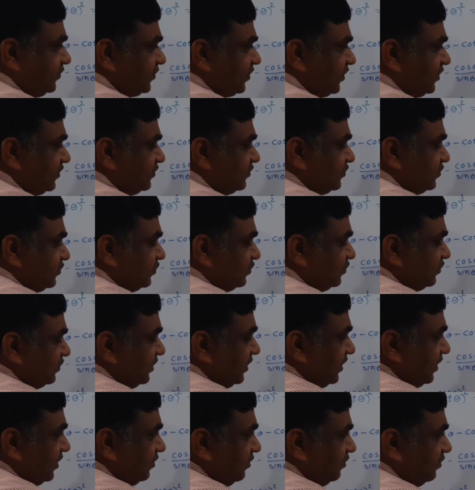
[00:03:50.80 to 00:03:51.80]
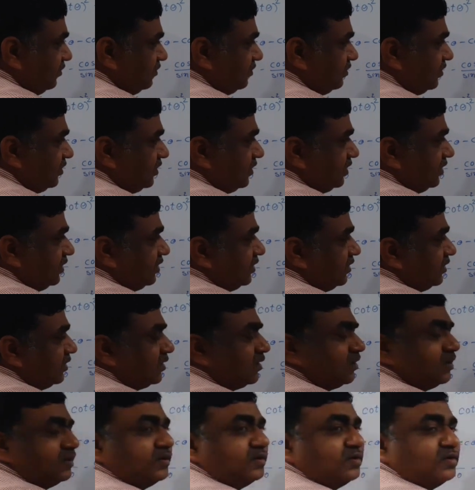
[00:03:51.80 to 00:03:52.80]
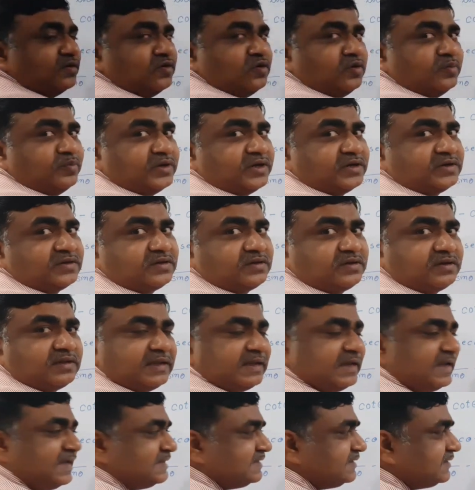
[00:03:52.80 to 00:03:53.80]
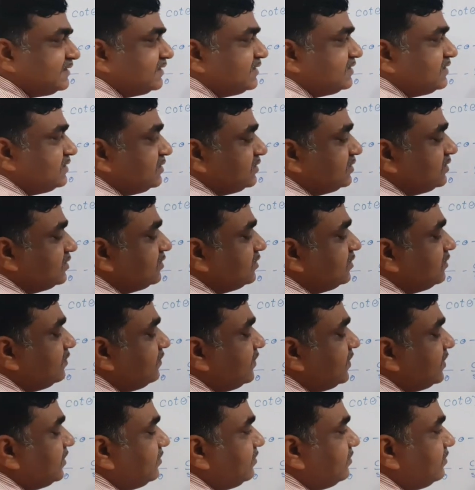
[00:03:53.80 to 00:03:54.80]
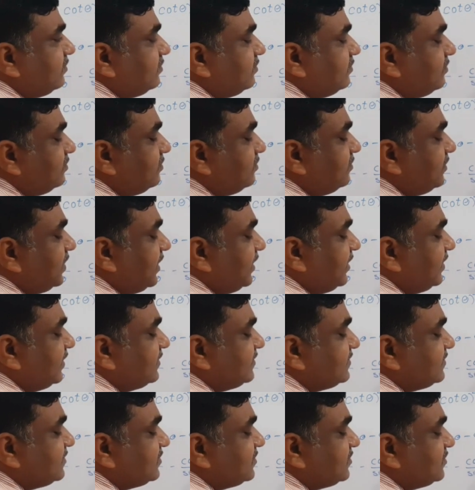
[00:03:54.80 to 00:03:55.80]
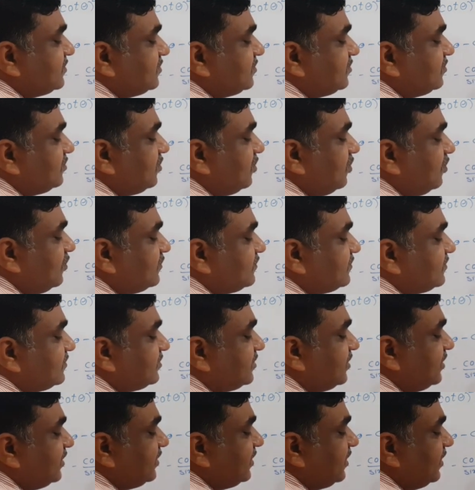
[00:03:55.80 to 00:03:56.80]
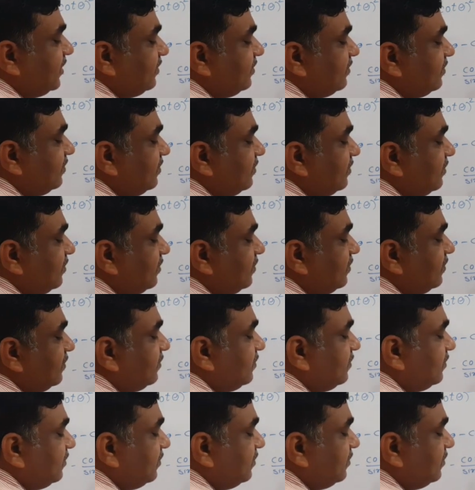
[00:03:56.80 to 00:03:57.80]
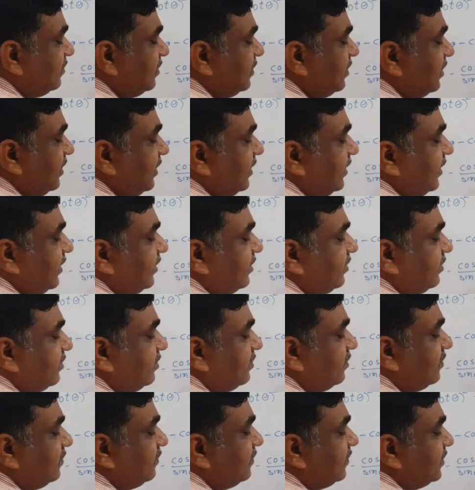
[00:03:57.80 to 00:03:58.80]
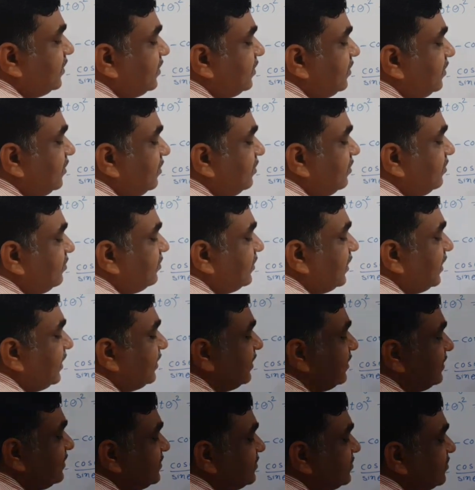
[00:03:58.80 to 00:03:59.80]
So now numerator as it is 1 minus cos theta and 1 minus